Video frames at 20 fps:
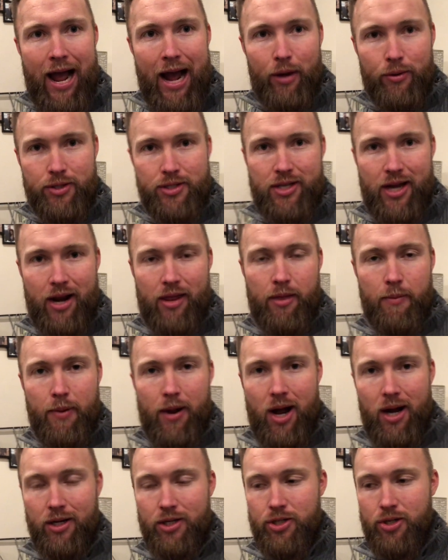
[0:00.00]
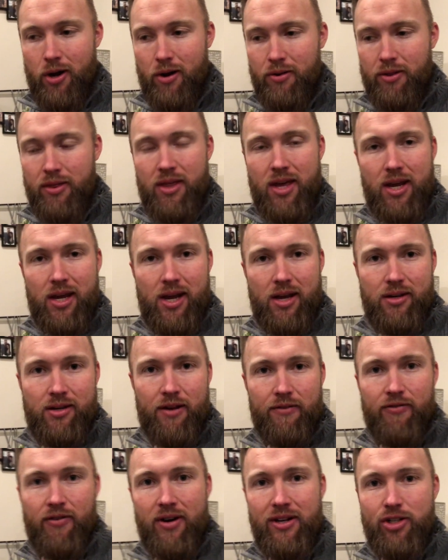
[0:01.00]
outside of the box, start thinking
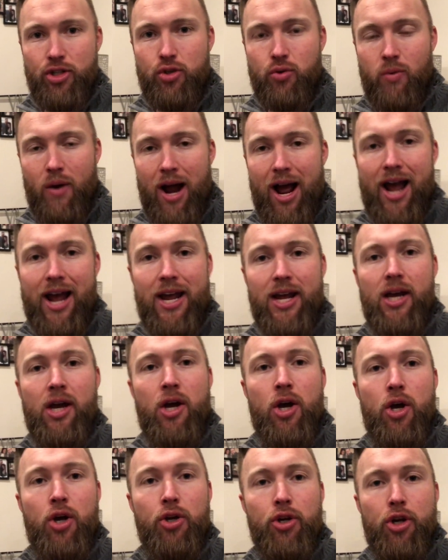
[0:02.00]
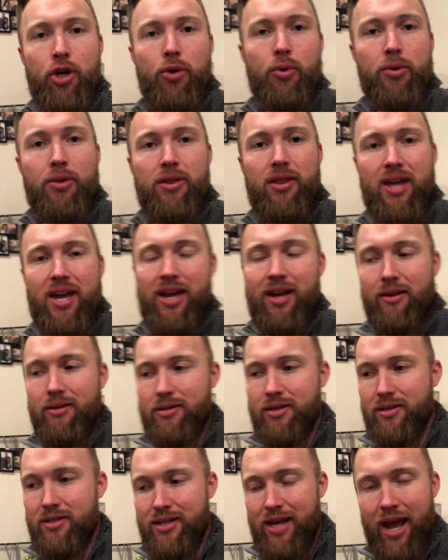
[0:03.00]
different, try new
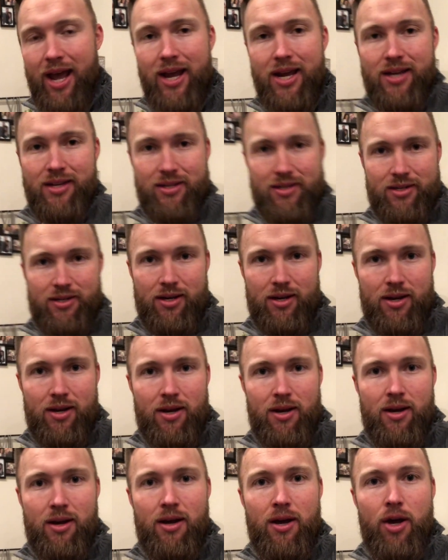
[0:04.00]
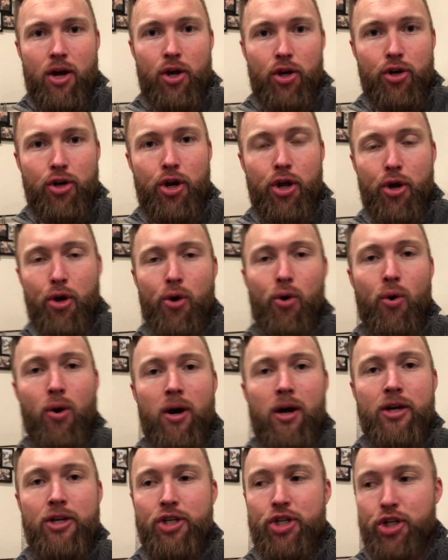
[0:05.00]
things, taste new
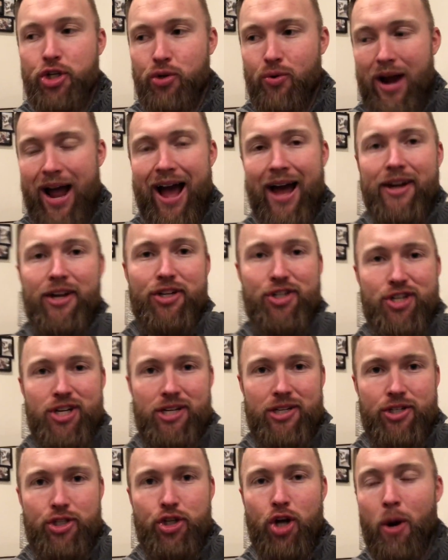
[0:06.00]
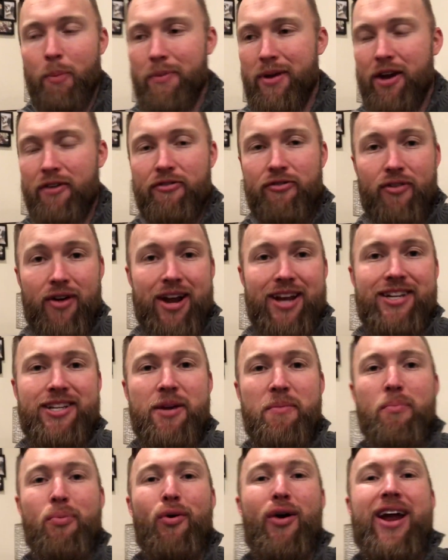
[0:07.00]
strategies. Don't be afraid
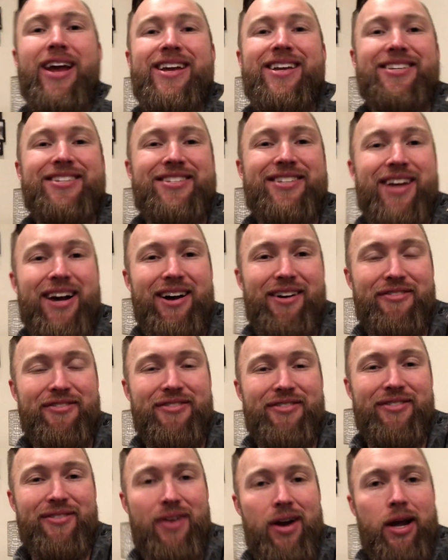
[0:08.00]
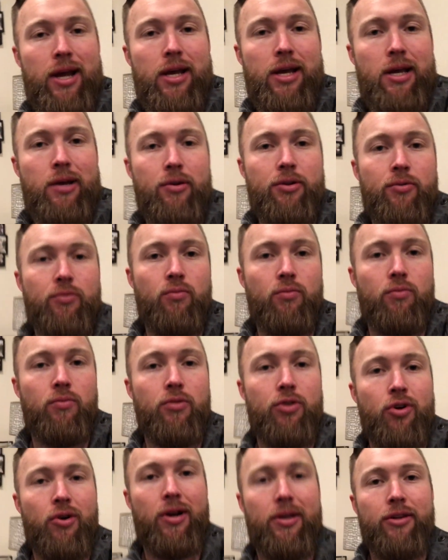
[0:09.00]
to break stuff, right?
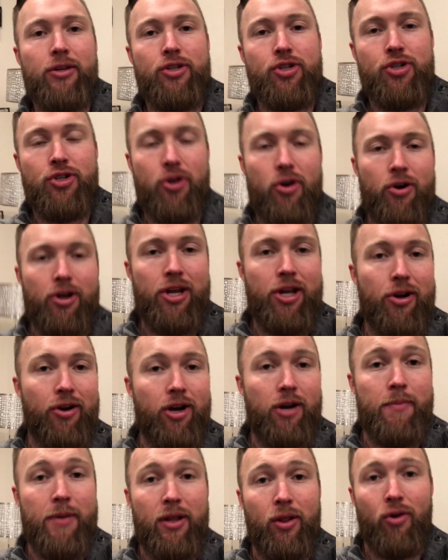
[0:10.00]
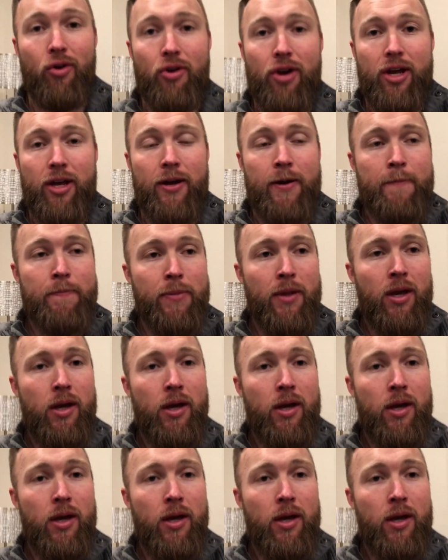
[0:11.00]
During this journey, you're gonna be learning,